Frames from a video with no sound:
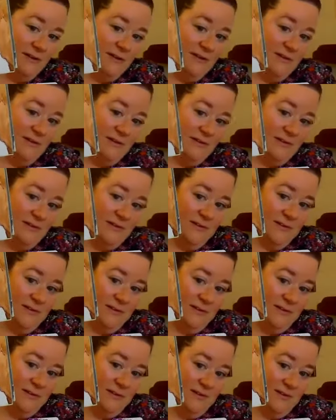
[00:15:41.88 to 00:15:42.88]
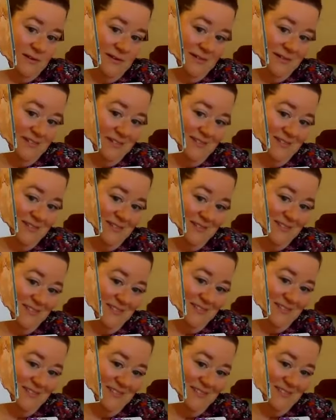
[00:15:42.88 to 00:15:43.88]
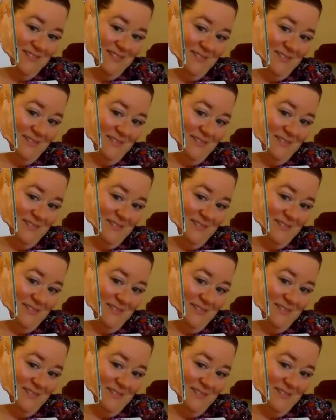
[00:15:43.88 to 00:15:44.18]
No one is speaking in this clip.